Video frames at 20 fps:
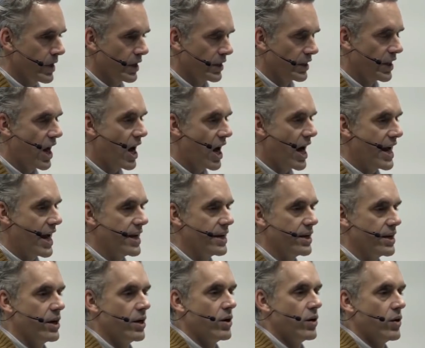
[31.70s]

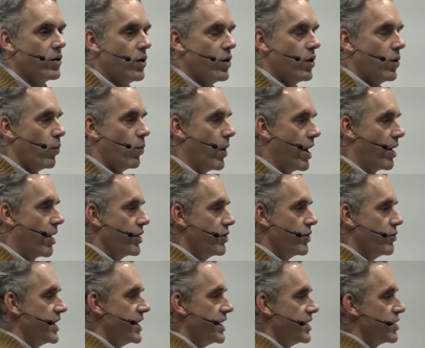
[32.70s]
line where
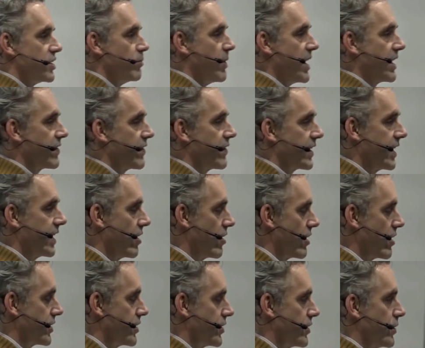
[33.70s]
you need to make the
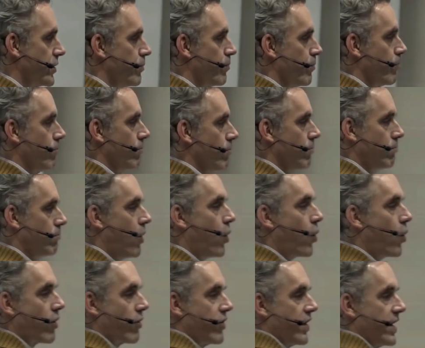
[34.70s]
character
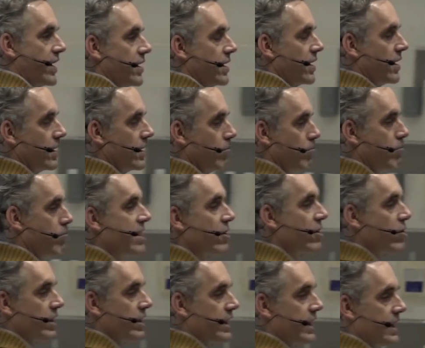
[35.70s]
more than
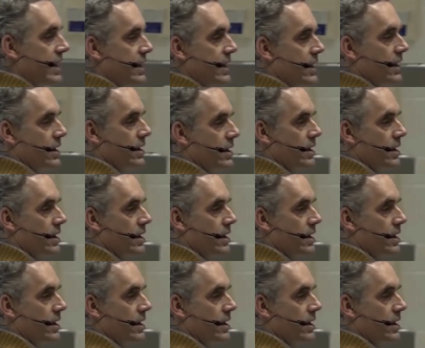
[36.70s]
merely